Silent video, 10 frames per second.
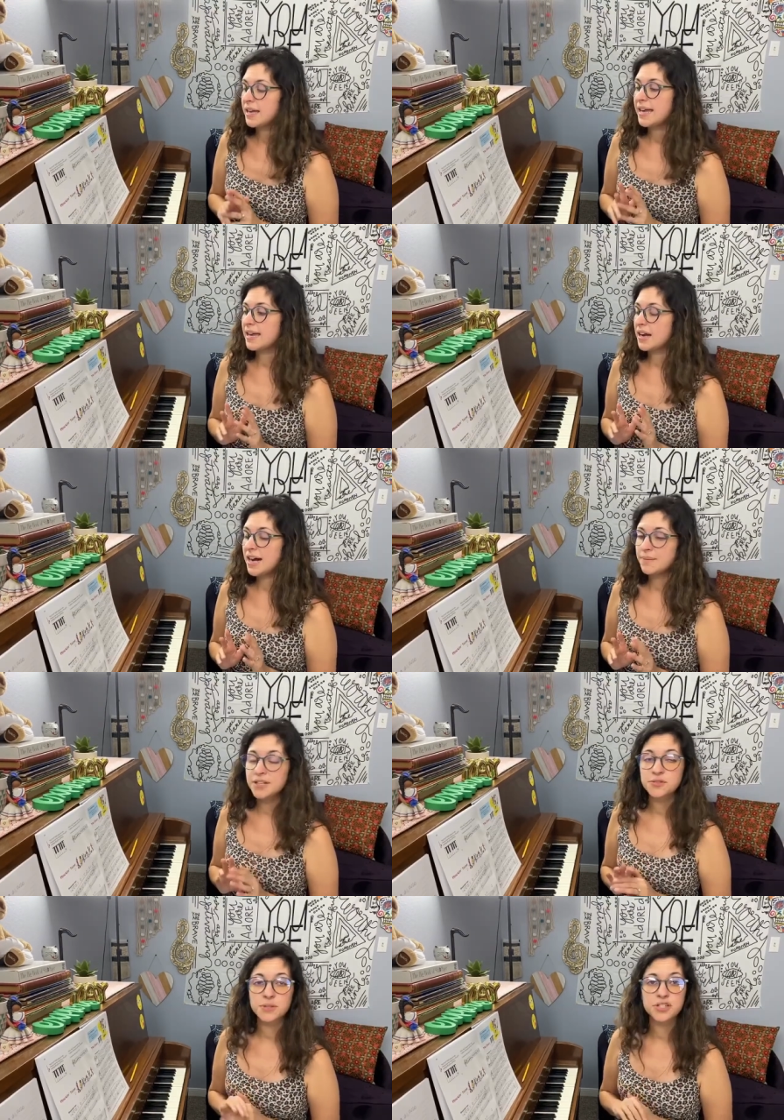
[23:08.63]
And I'm going
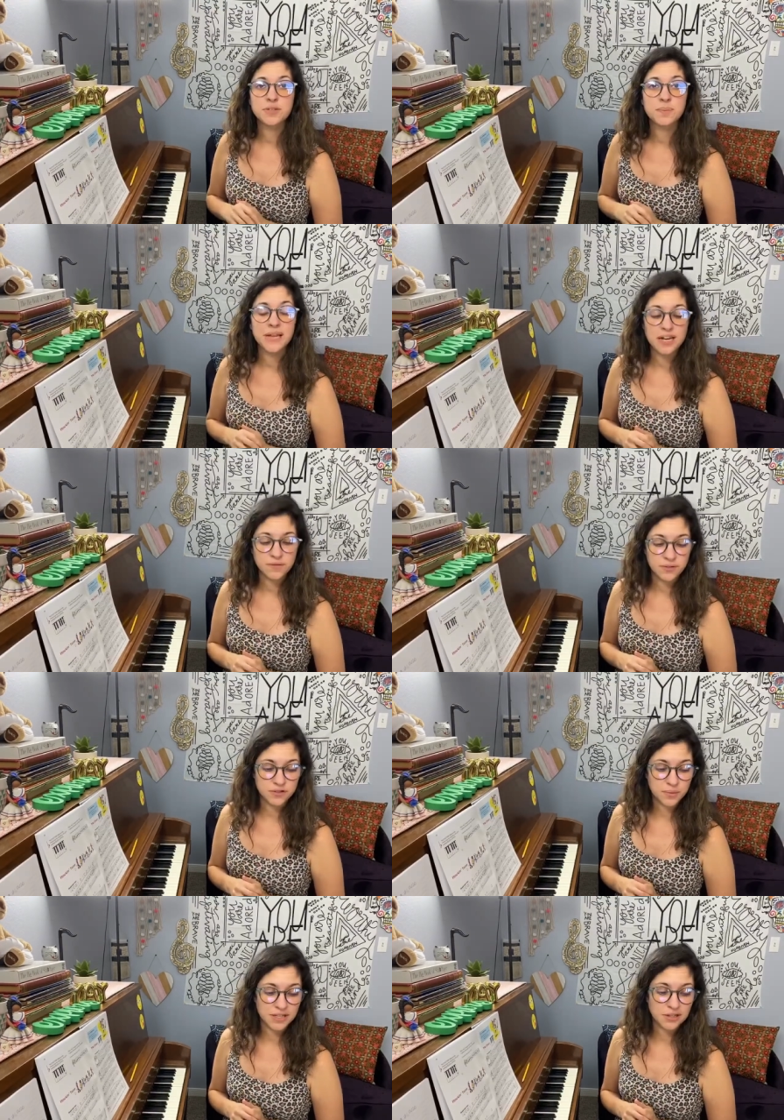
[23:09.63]
to switch to piano view
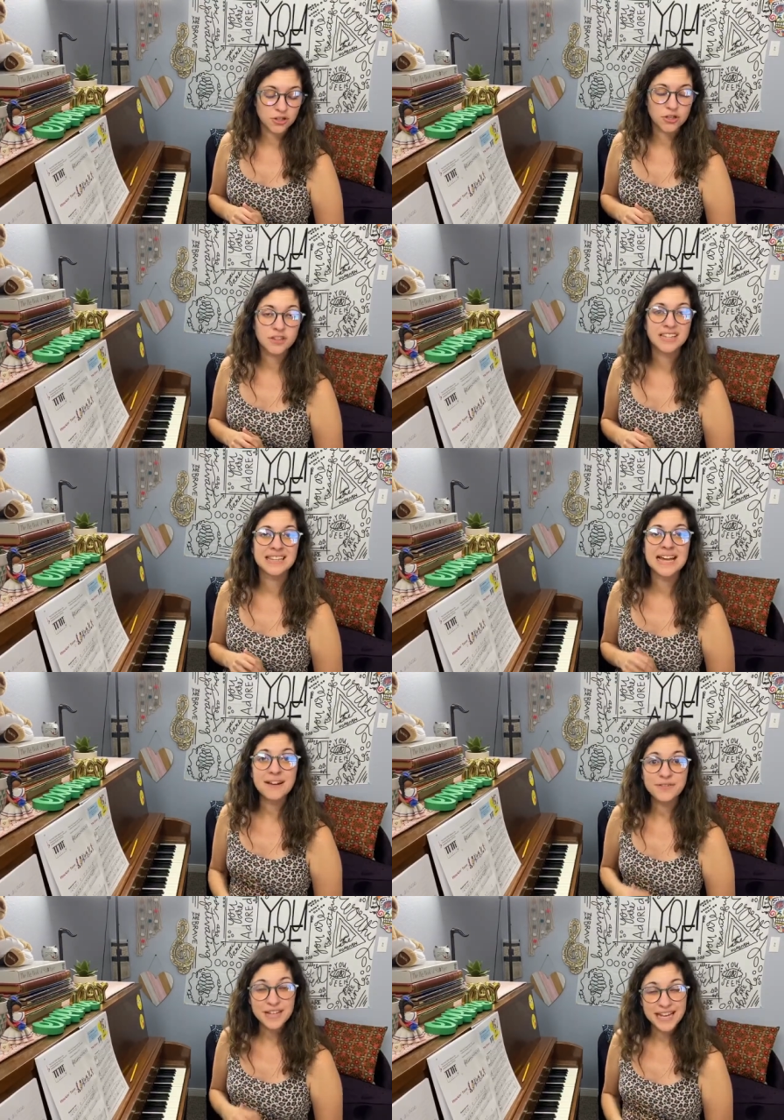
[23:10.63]
so we can learn the
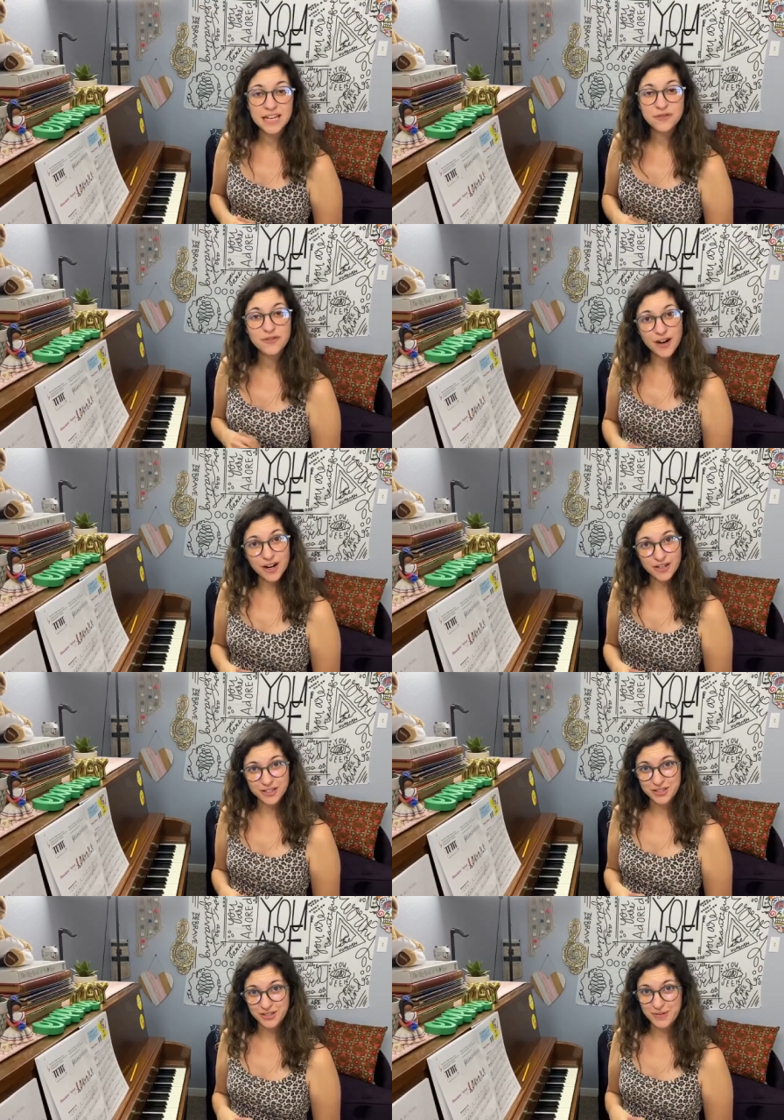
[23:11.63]
left hand
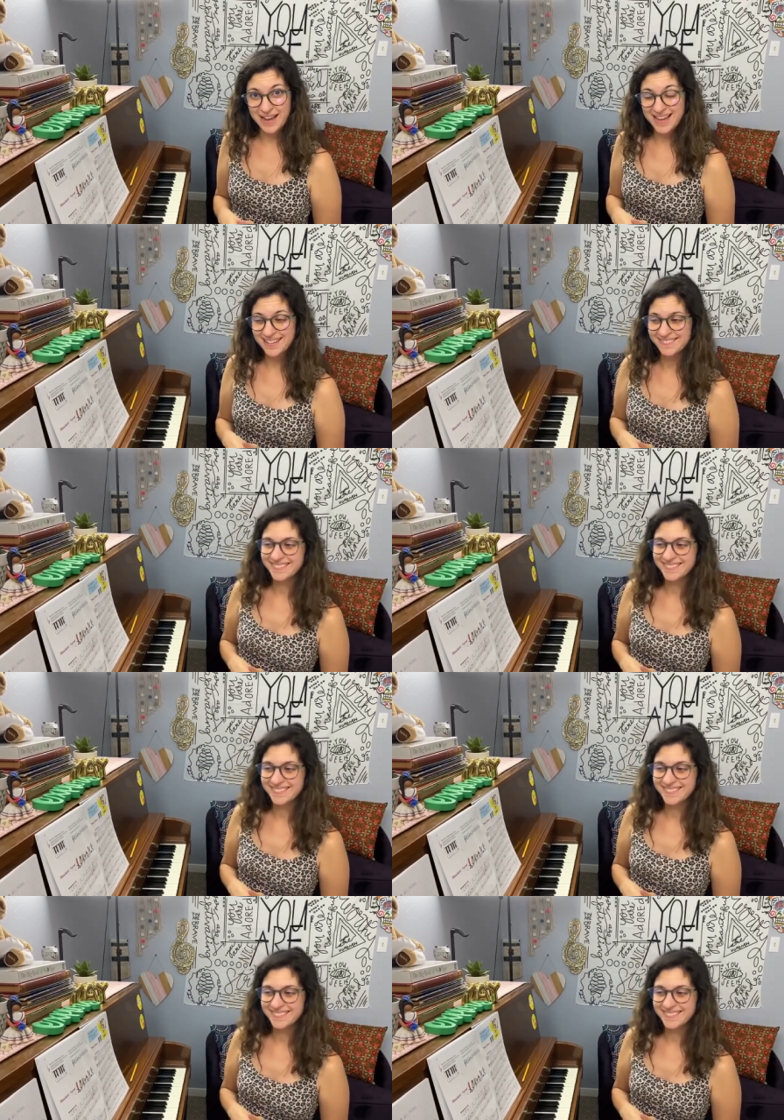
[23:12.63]
first, okay?